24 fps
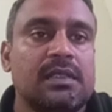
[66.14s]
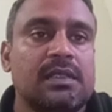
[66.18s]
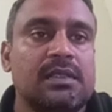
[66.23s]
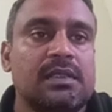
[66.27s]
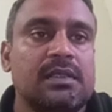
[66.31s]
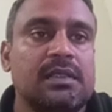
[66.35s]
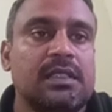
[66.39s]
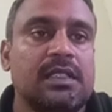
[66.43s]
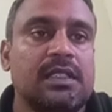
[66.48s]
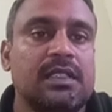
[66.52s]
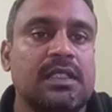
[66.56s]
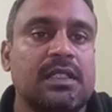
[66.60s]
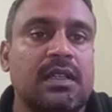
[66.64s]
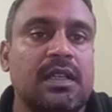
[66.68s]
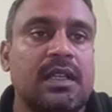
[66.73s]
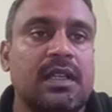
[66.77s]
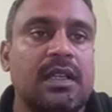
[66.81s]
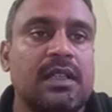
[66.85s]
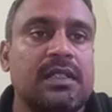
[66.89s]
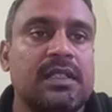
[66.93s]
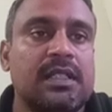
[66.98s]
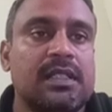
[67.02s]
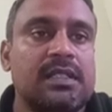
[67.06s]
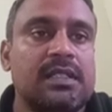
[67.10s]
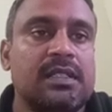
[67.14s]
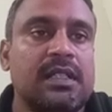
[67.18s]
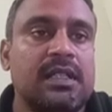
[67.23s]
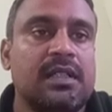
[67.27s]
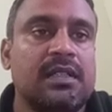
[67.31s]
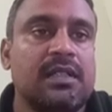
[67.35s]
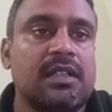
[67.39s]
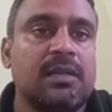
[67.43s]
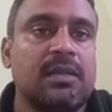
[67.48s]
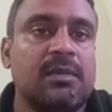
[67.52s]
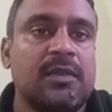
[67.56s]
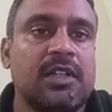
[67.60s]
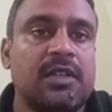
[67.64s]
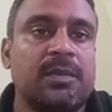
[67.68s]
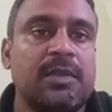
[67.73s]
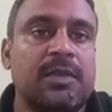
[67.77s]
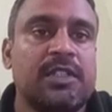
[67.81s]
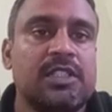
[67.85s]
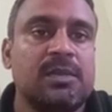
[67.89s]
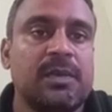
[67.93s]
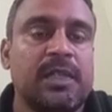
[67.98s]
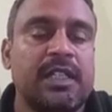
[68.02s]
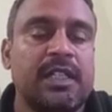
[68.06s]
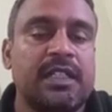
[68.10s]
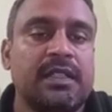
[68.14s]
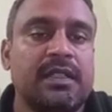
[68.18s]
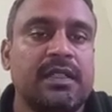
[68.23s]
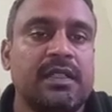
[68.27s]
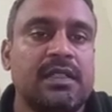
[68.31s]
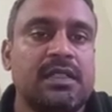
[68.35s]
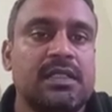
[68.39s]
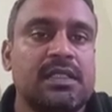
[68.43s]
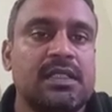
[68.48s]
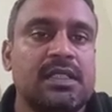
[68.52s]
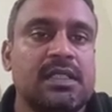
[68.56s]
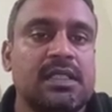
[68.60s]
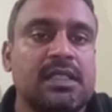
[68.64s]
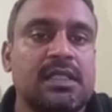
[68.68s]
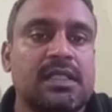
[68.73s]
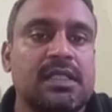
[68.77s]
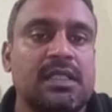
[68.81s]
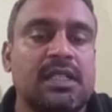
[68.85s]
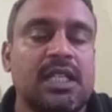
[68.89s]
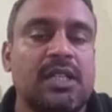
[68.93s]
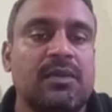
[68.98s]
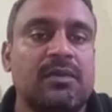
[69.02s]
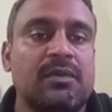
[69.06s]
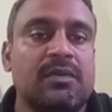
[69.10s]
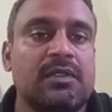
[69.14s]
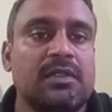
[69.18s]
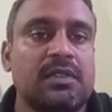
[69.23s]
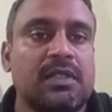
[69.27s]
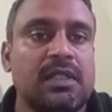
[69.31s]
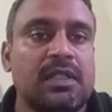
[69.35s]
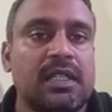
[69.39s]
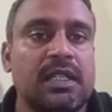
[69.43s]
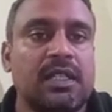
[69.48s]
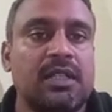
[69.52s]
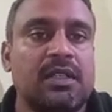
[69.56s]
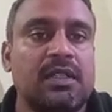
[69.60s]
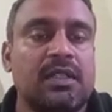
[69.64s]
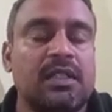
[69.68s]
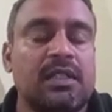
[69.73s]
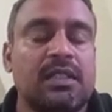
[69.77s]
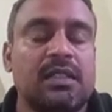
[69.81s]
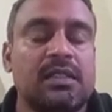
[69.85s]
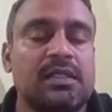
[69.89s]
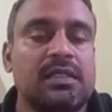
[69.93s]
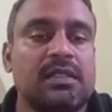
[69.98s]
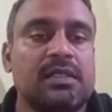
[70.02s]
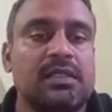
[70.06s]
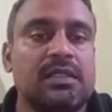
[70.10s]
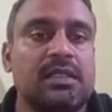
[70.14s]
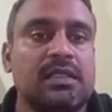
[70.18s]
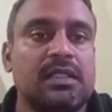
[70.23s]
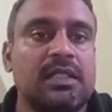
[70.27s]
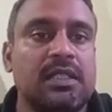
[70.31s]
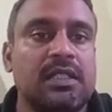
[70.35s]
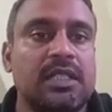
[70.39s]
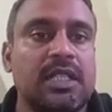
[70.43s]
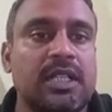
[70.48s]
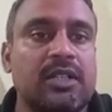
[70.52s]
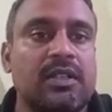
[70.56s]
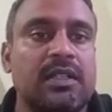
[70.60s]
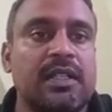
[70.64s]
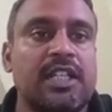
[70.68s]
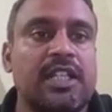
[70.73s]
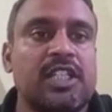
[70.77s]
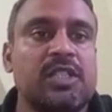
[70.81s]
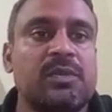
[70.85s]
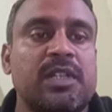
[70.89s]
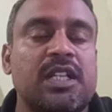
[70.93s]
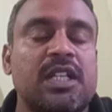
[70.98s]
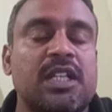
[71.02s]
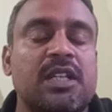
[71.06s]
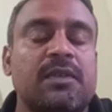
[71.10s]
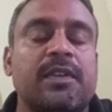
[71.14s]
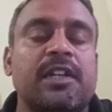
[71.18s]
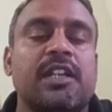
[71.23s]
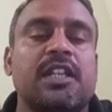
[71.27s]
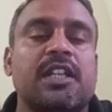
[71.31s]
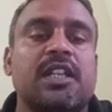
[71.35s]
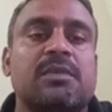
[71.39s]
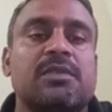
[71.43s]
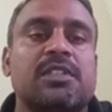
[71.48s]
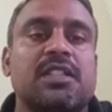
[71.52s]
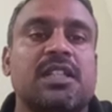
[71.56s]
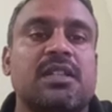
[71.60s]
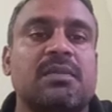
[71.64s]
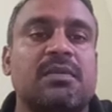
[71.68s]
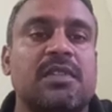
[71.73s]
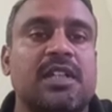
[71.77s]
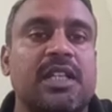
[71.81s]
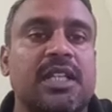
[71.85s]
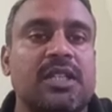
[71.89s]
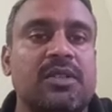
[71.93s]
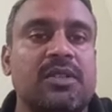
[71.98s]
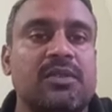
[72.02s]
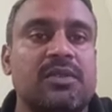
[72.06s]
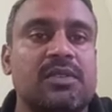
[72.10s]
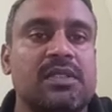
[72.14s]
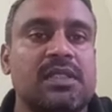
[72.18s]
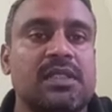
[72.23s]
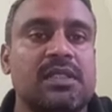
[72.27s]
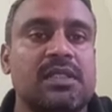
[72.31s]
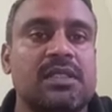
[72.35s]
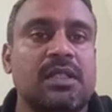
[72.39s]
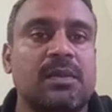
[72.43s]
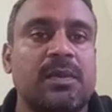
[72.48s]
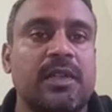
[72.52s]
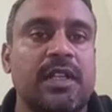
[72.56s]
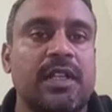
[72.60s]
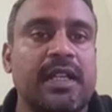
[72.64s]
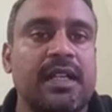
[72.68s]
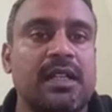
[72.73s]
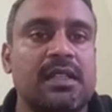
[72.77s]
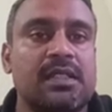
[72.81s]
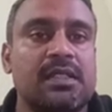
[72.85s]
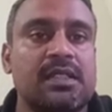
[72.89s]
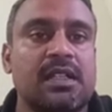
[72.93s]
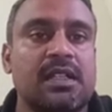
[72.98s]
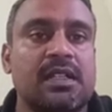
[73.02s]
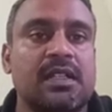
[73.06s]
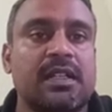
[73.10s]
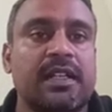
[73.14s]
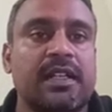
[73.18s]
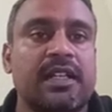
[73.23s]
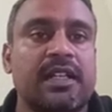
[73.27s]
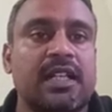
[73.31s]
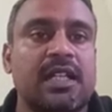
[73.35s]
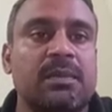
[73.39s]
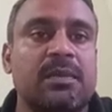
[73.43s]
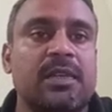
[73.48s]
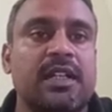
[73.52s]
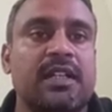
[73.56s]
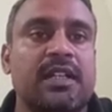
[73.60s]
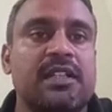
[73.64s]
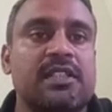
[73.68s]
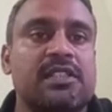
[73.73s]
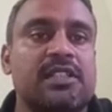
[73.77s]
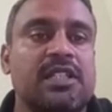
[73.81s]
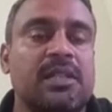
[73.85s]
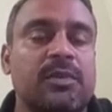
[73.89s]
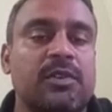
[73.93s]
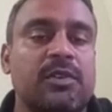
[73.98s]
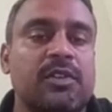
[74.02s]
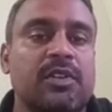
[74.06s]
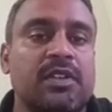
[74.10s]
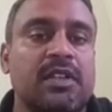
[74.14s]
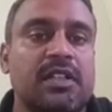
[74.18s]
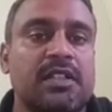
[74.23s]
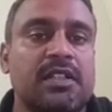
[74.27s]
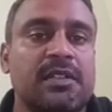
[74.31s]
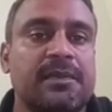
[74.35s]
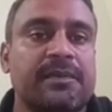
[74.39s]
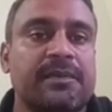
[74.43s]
Then the non-crystalline or amorphous materials have irregular arrangement of atoms or molecules. The particles are randomly distributed.